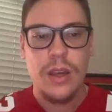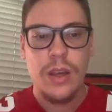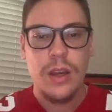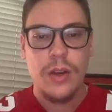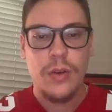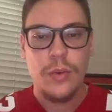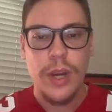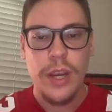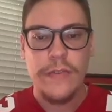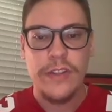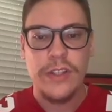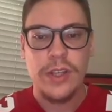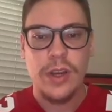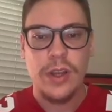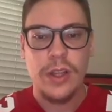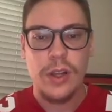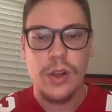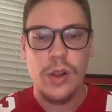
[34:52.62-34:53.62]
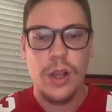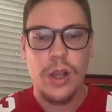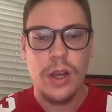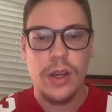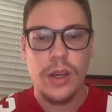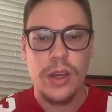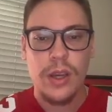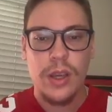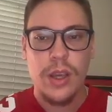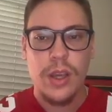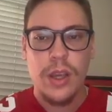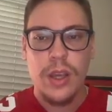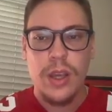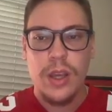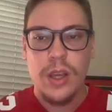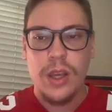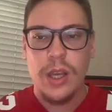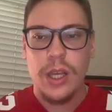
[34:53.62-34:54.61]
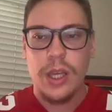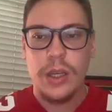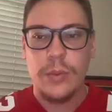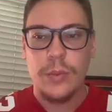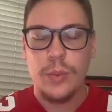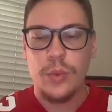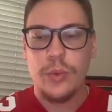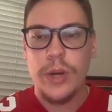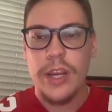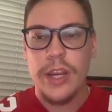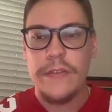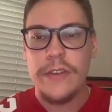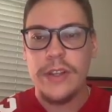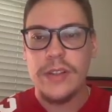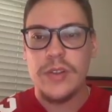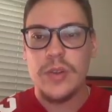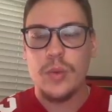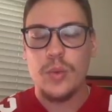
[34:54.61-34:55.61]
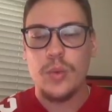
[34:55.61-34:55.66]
Ravens on the clock. Ravens